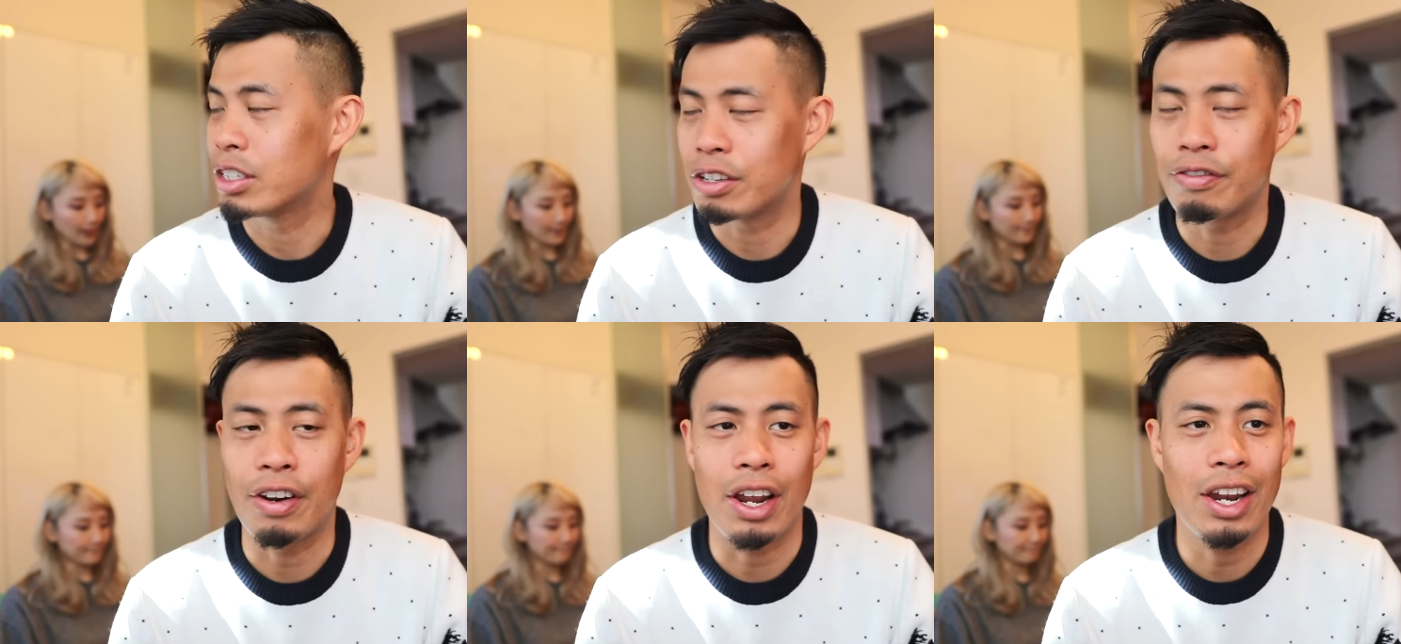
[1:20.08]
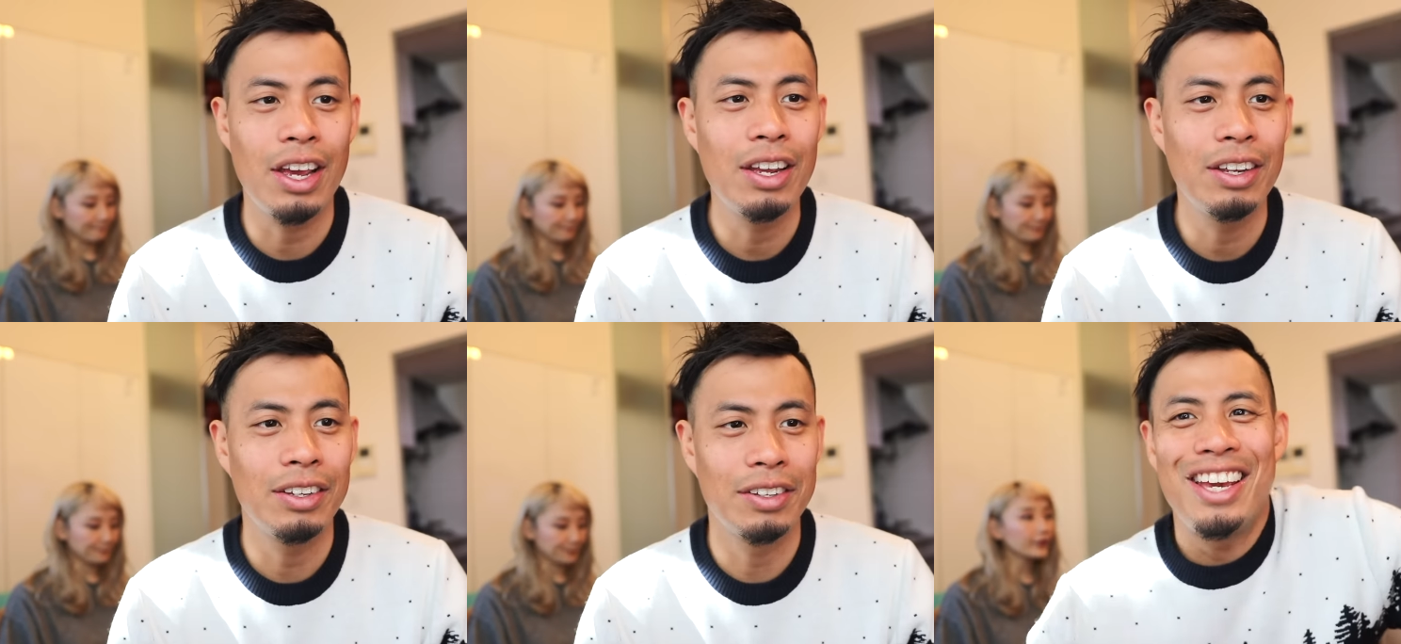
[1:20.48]
Speaker 1: it's
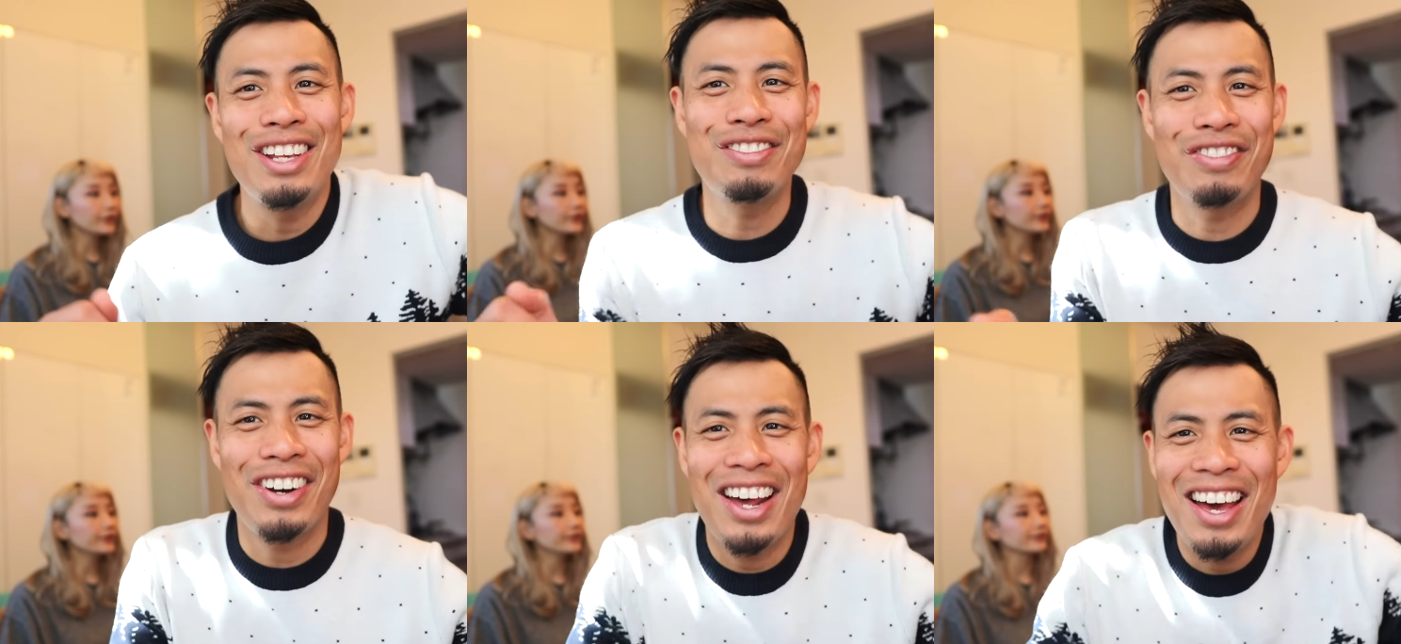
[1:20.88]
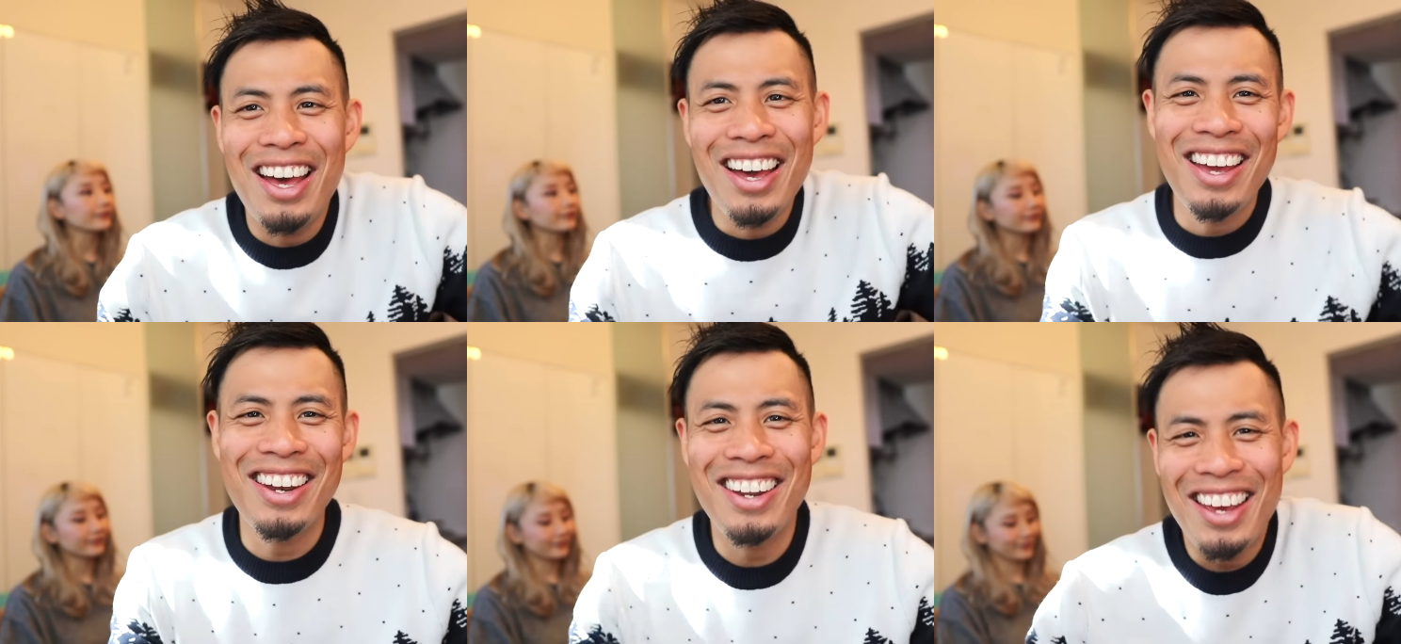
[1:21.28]
Friday. Uh, it's
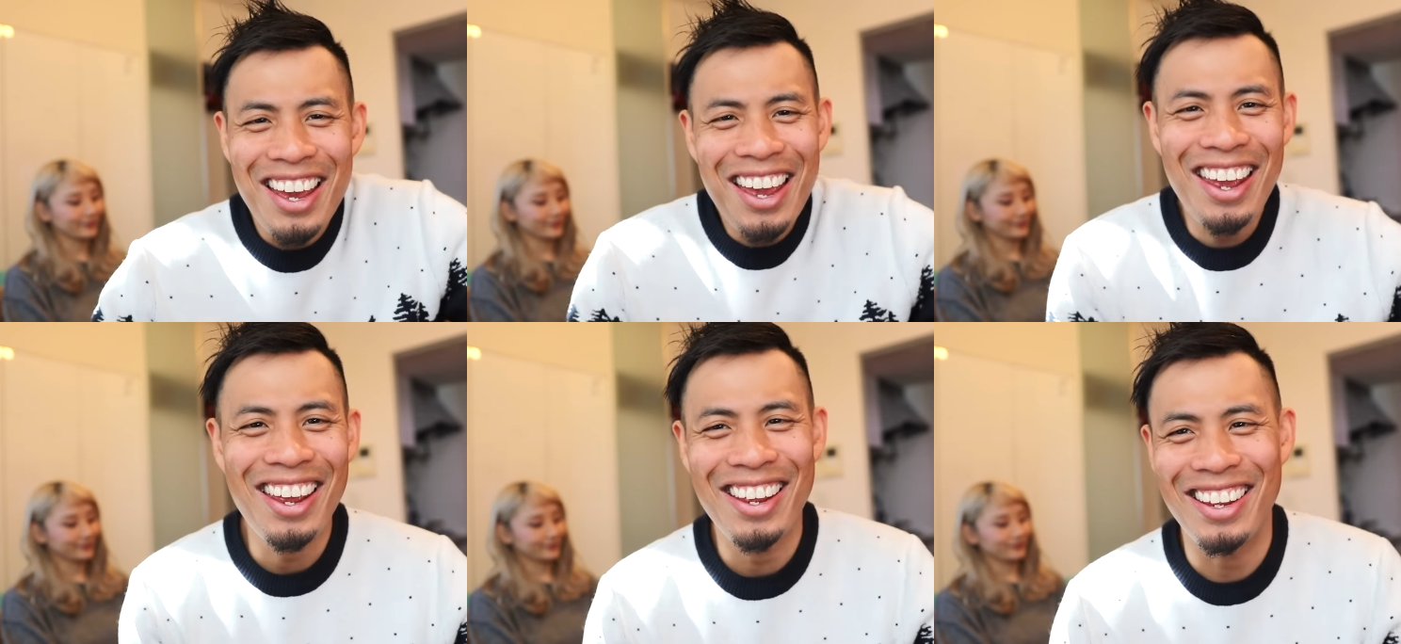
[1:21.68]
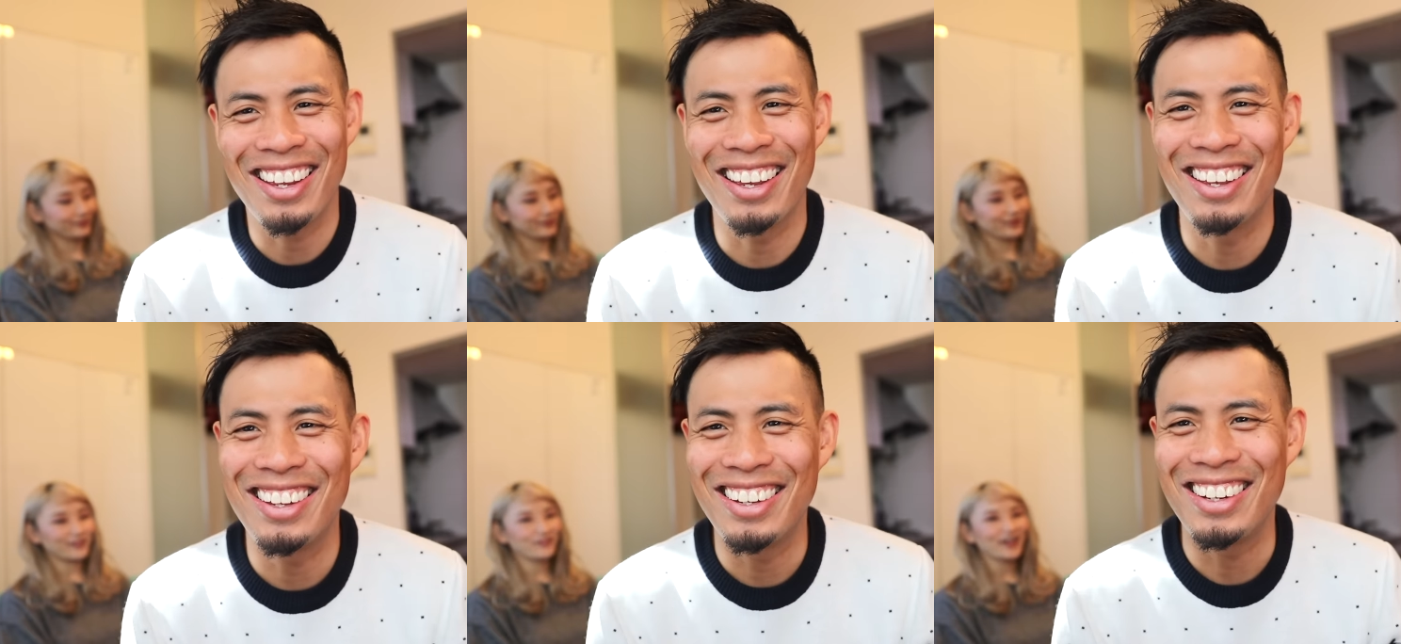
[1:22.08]
Friday.
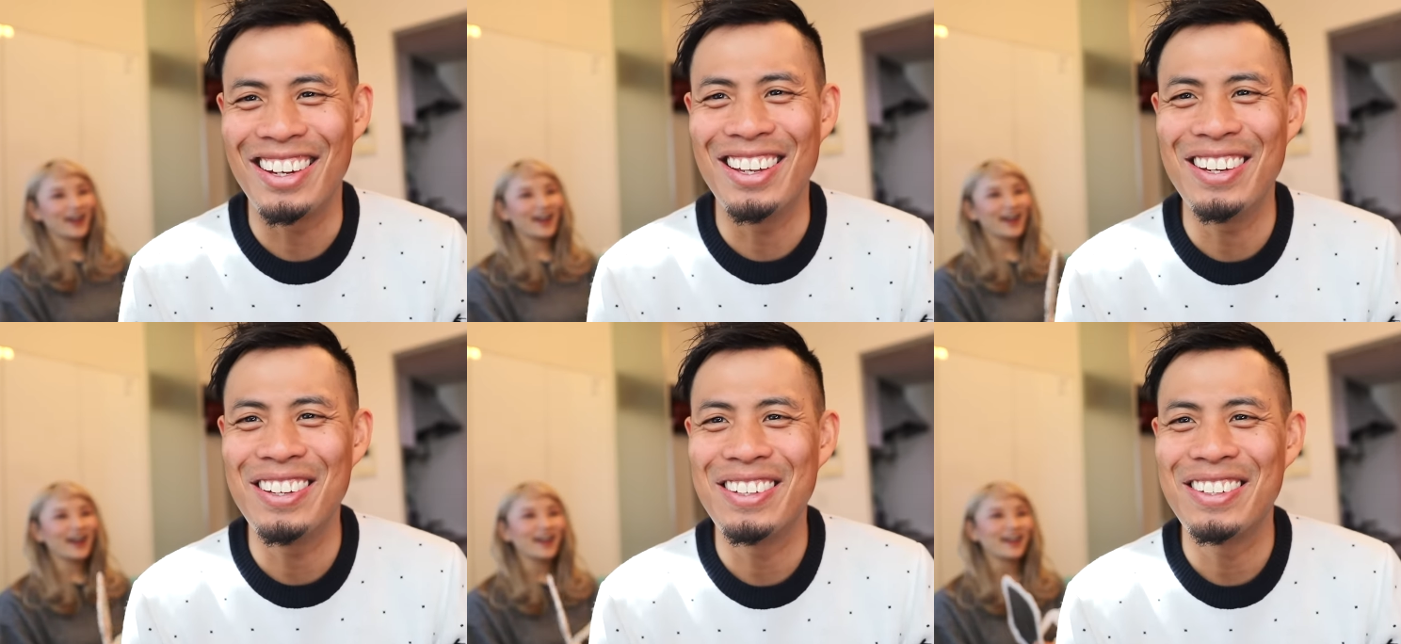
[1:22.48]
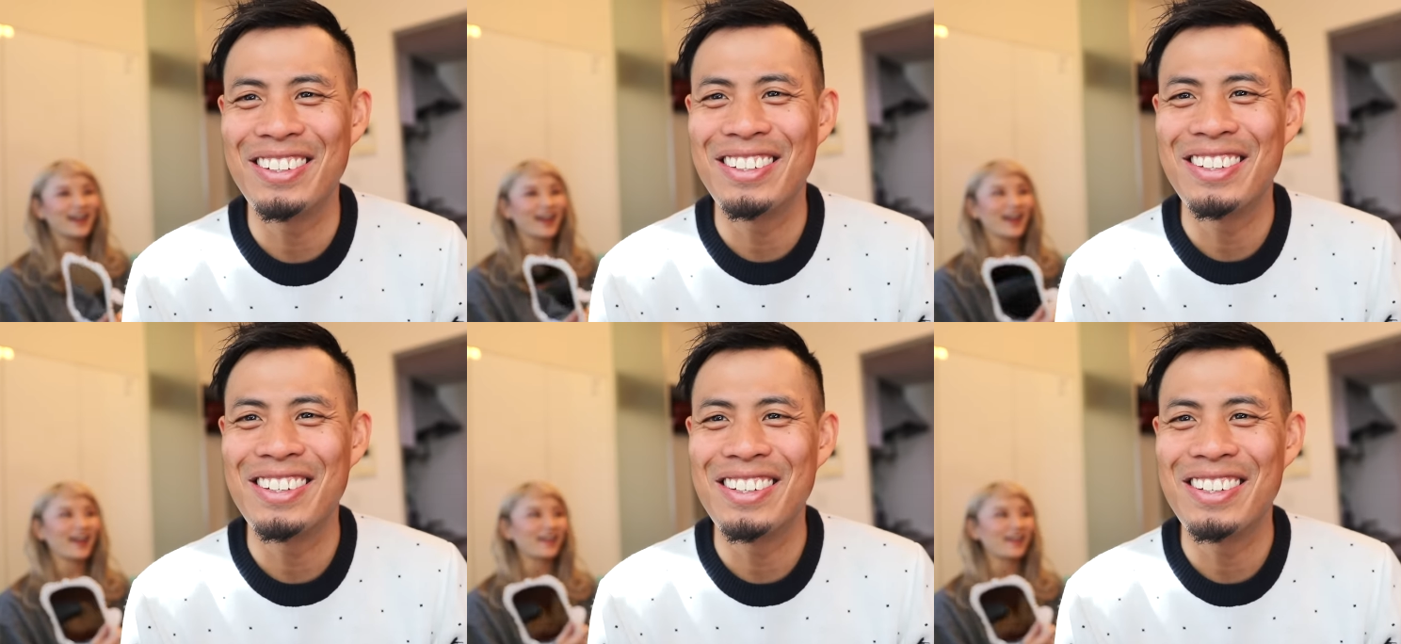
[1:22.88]
Uh-huh. Friday.